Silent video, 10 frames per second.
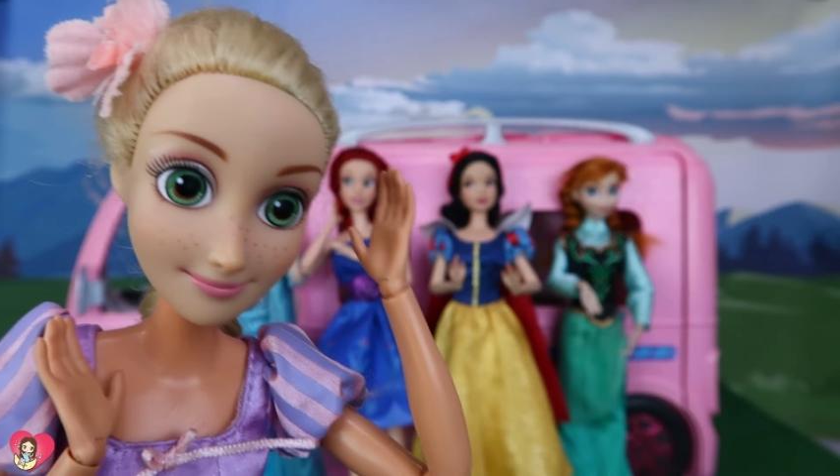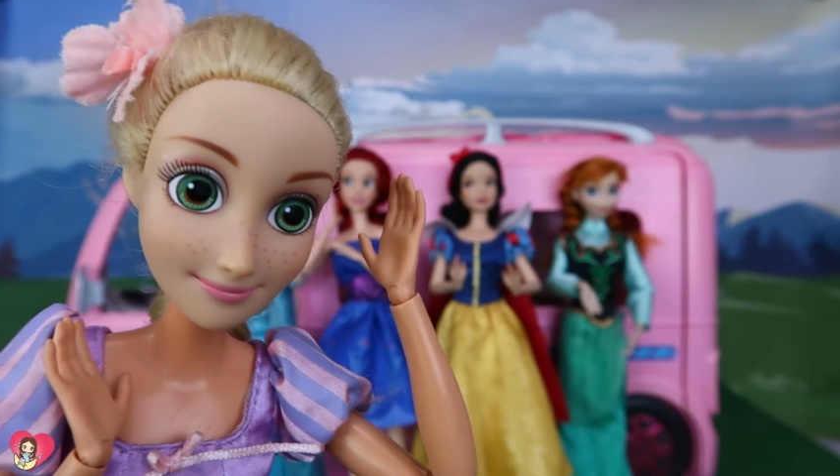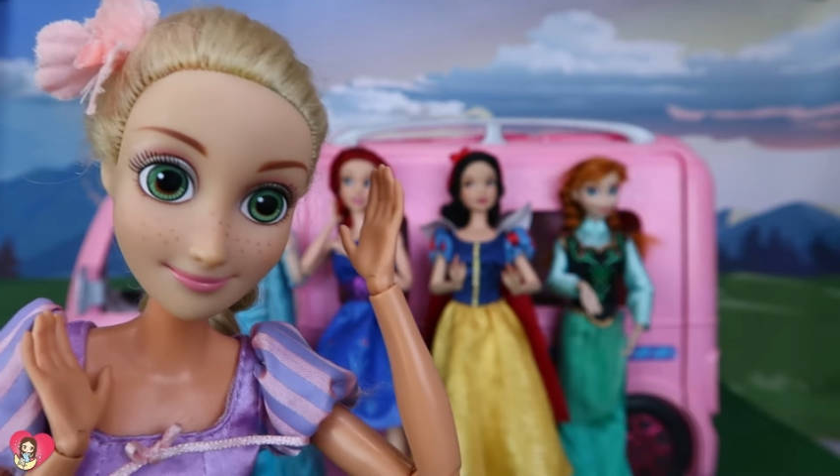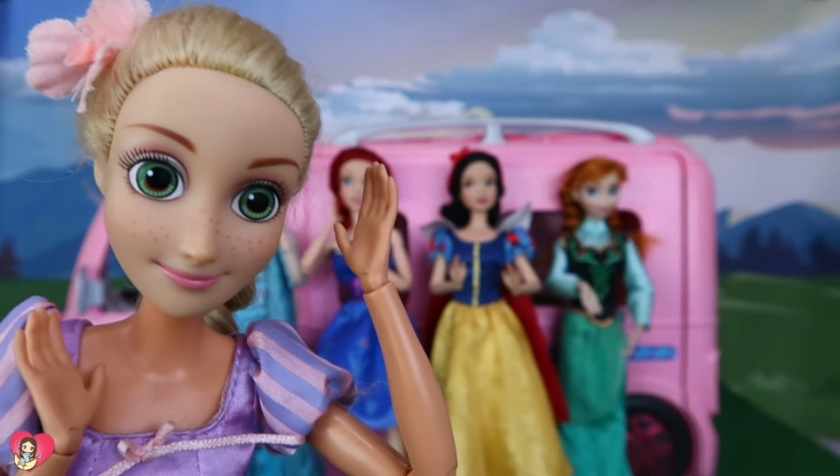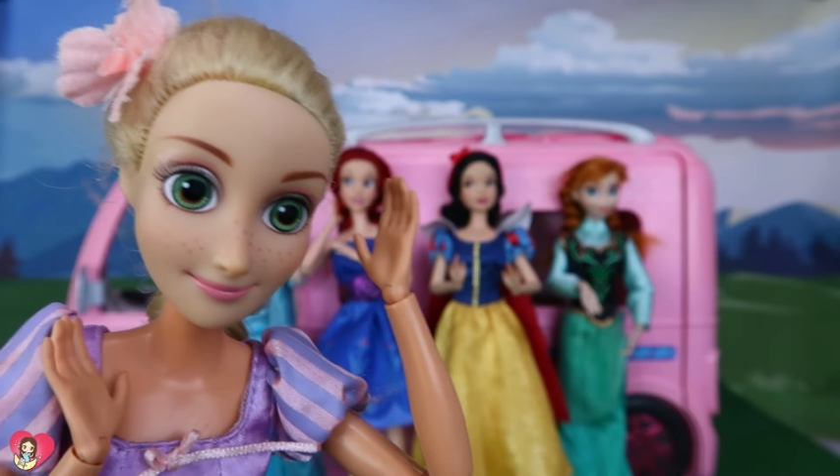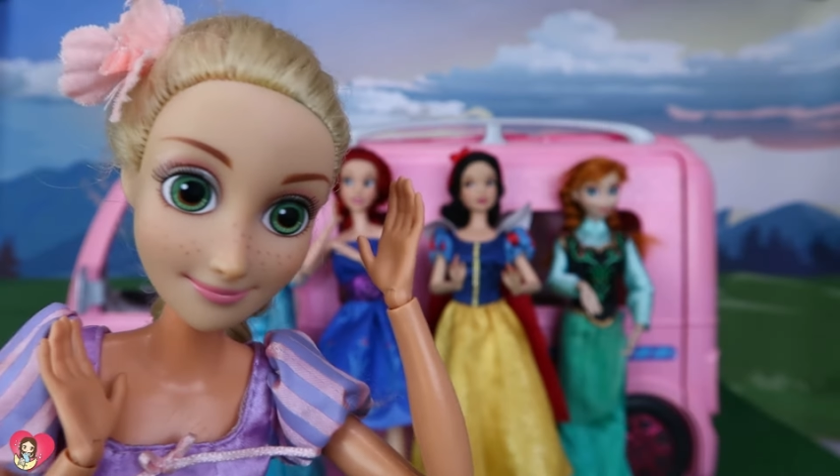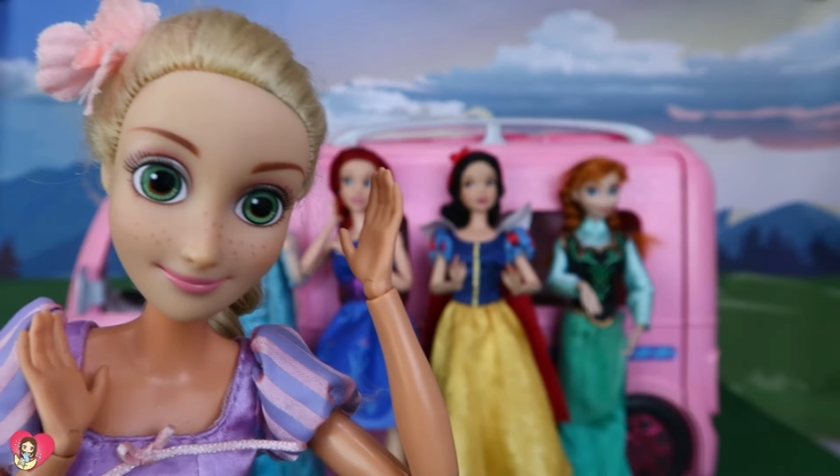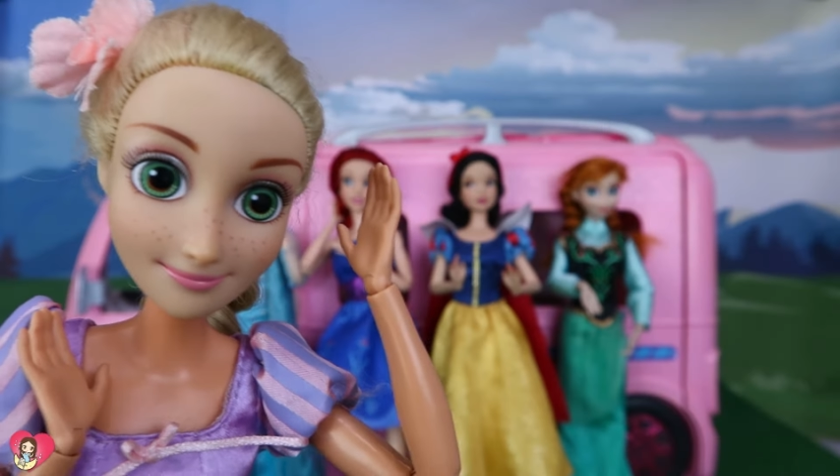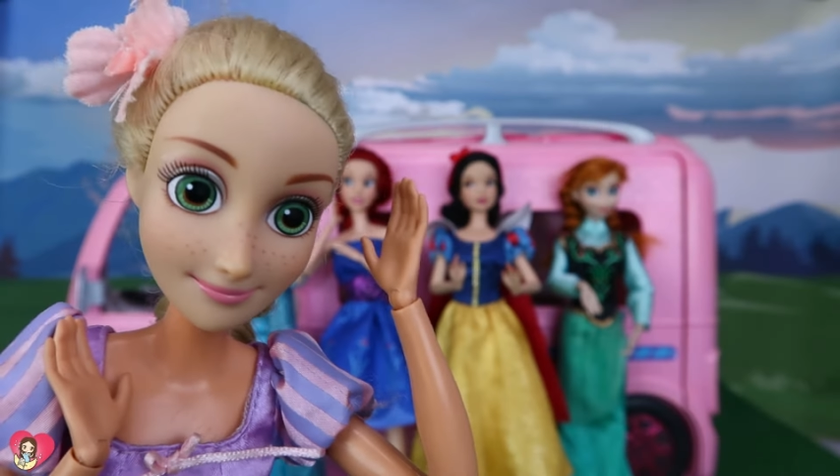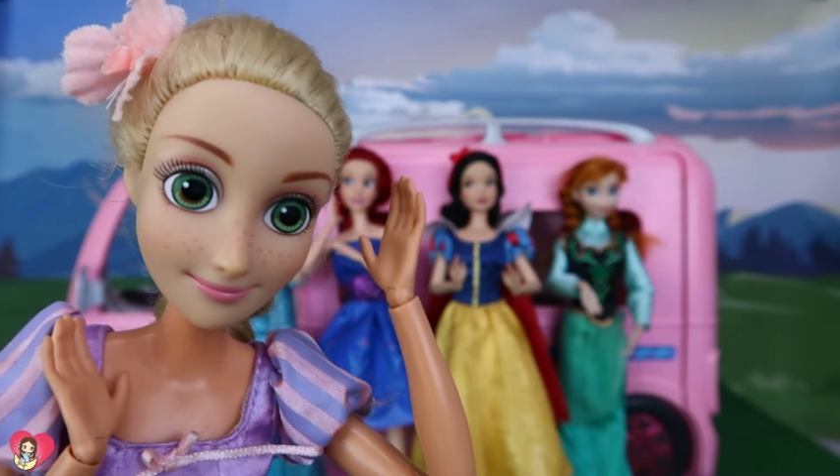Girls,
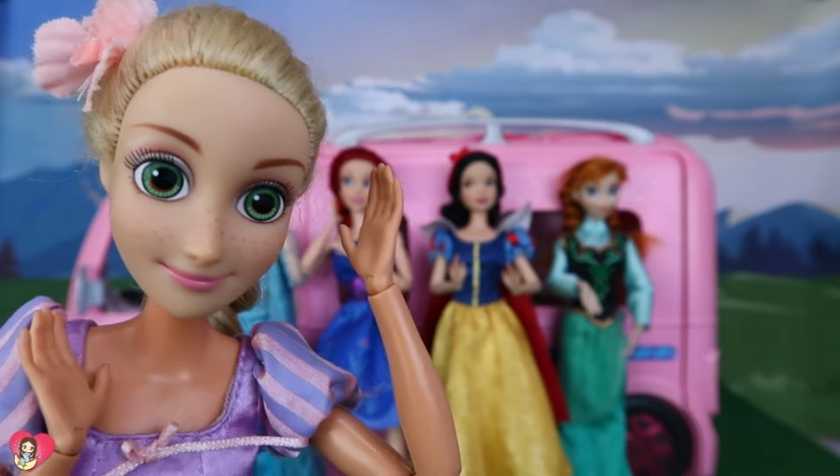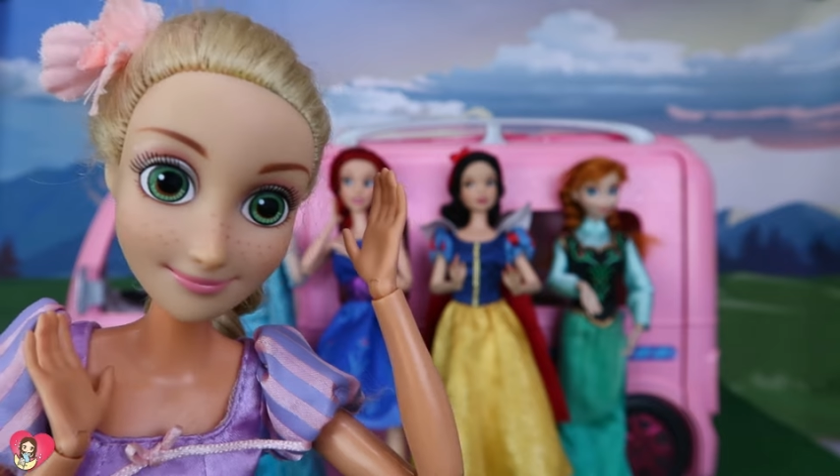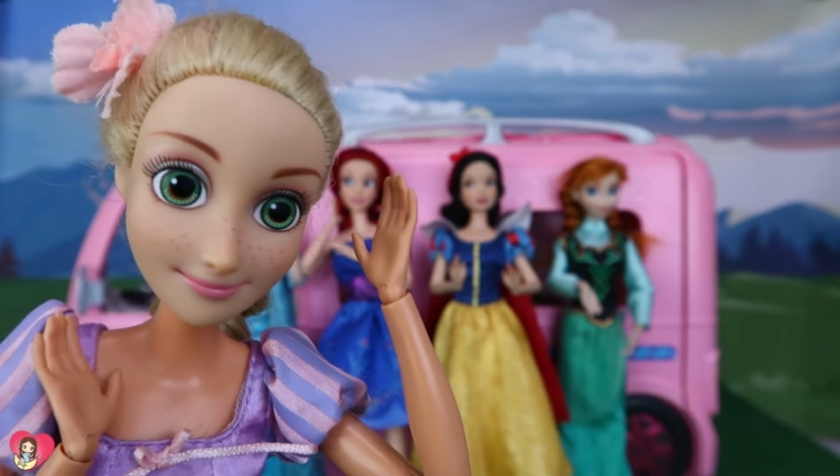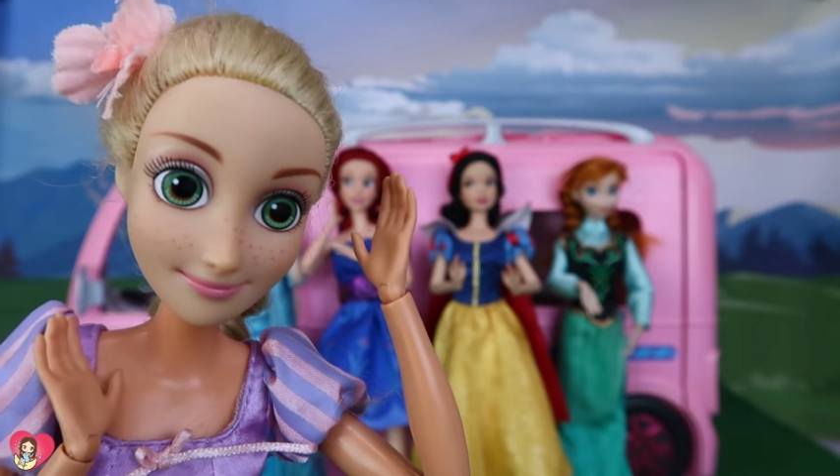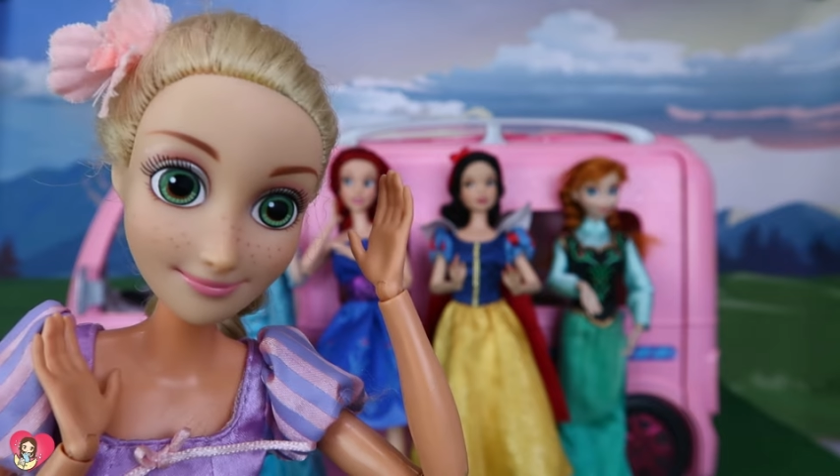when was the last